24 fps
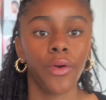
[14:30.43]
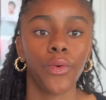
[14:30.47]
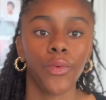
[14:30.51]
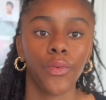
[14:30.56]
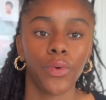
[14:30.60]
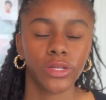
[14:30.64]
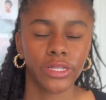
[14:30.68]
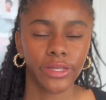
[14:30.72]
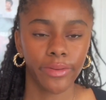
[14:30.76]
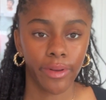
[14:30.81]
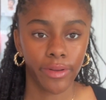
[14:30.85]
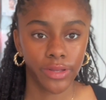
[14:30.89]

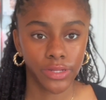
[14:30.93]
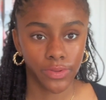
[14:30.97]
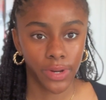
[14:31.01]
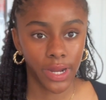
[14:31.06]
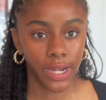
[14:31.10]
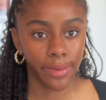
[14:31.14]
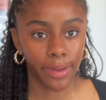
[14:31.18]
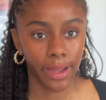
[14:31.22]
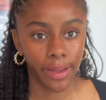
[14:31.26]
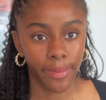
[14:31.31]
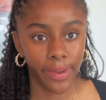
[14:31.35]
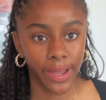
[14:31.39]
One time I was
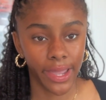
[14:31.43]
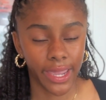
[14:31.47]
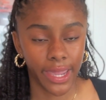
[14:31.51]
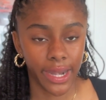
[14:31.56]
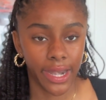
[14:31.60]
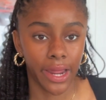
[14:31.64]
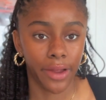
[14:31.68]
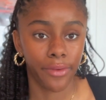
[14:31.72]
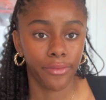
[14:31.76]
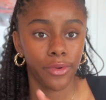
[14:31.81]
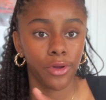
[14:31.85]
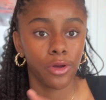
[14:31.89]
riding my bike and
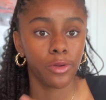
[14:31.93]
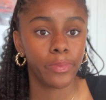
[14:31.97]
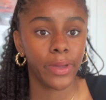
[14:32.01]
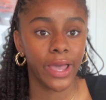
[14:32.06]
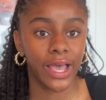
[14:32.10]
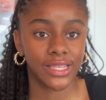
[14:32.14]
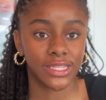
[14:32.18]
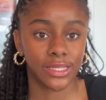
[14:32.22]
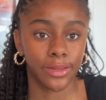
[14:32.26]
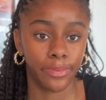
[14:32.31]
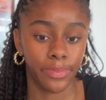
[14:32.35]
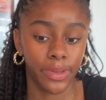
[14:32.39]
I rode
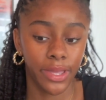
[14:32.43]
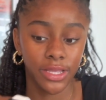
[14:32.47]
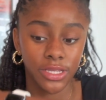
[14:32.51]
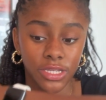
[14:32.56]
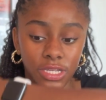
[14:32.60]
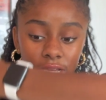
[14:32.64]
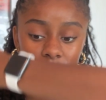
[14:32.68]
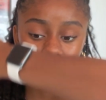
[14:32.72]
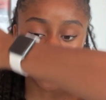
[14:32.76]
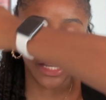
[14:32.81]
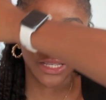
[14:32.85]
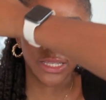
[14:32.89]
past a bench
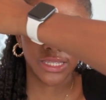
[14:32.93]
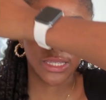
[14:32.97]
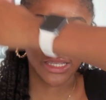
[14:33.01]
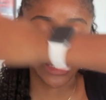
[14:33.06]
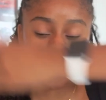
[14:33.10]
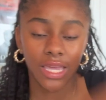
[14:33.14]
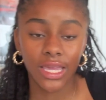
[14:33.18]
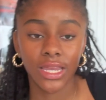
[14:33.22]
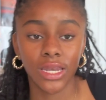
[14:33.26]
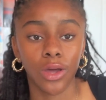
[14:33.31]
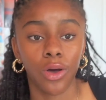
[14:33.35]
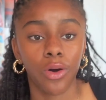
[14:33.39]
and I
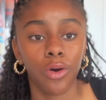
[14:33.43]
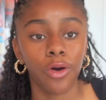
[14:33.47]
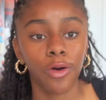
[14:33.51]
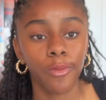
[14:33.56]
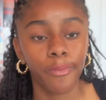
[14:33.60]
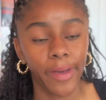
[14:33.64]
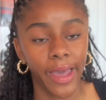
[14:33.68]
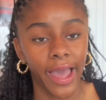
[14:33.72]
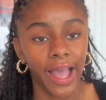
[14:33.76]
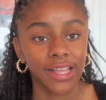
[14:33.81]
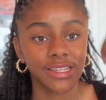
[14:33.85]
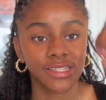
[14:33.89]
skinned a whole
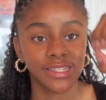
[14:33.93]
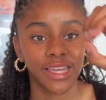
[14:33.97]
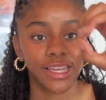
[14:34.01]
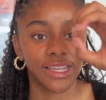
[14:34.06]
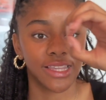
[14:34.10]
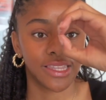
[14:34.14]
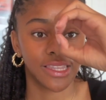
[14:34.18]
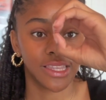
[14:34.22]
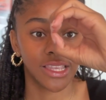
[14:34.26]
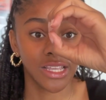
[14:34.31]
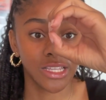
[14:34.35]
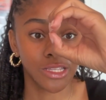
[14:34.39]
patch
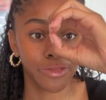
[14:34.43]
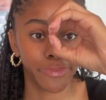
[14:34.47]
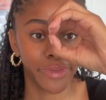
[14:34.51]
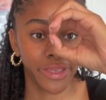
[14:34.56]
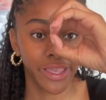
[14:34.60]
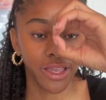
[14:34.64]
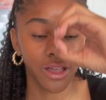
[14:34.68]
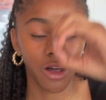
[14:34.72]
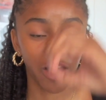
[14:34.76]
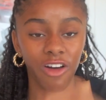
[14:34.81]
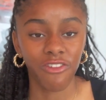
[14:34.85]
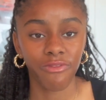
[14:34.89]
like this
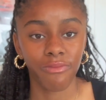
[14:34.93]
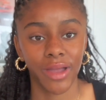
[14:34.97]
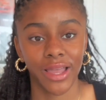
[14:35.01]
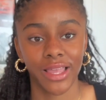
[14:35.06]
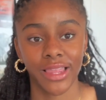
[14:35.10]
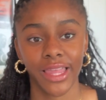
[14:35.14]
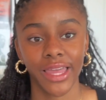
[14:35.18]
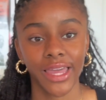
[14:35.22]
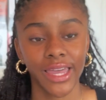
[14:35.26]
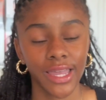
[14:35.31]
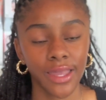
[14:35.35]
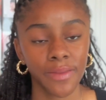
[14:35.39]
big off my
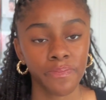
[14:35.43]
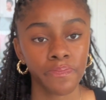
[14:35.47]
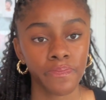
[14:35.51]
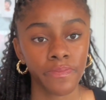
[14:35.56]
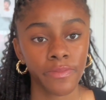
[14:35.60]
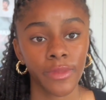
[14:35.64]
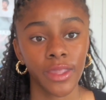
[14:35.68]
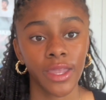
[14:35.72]
leg.